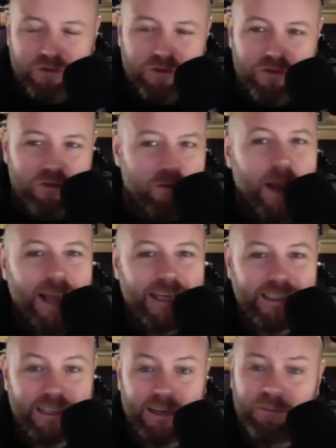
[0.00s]
are
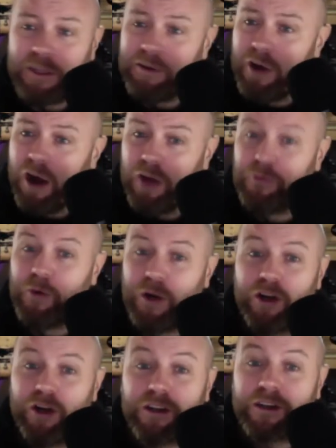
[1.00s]
amazing, but they're hard
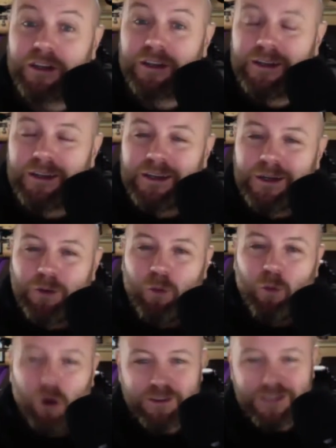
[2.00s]
work.
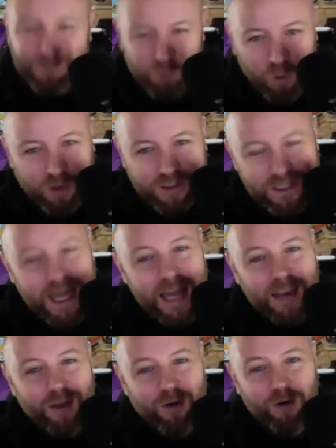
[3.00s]
What's that
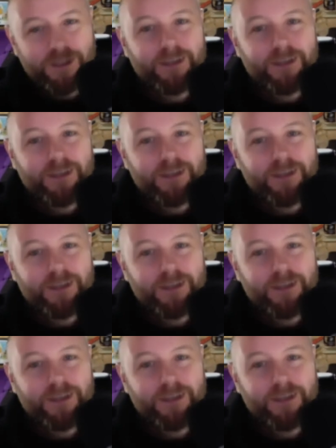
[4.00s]
like?